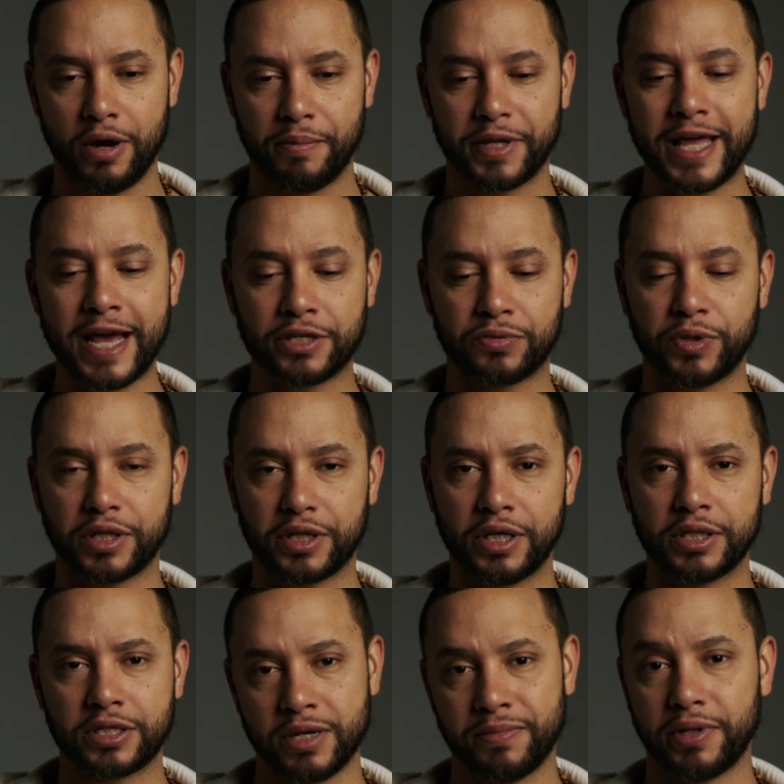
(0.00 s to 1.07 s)
But that's what
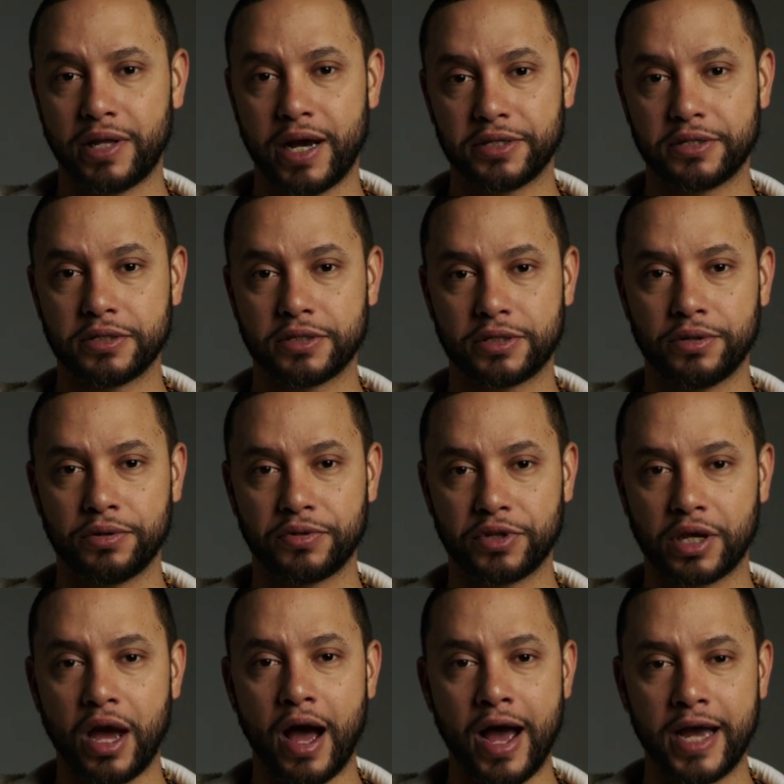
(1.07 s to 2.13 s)
it symbolizes. The, the
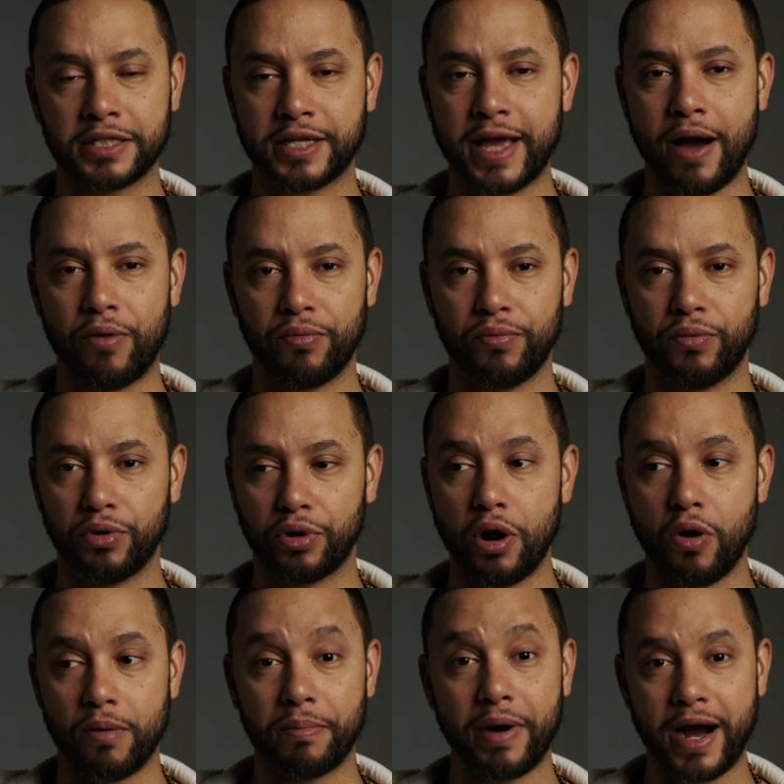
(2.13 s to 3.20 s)
guys that will
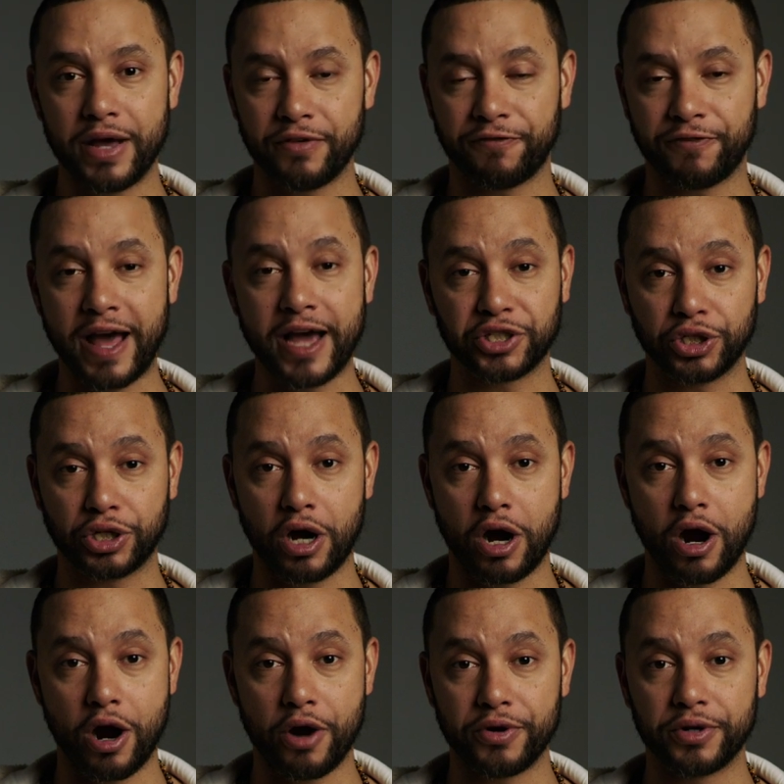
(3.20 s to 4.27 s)
go and buy the flashy
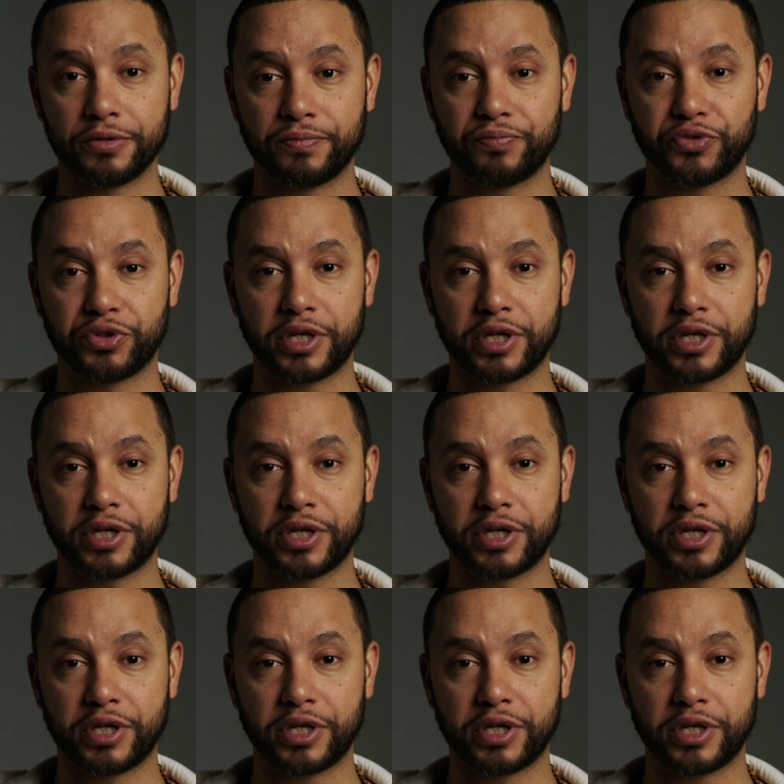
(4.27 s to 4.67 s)
car and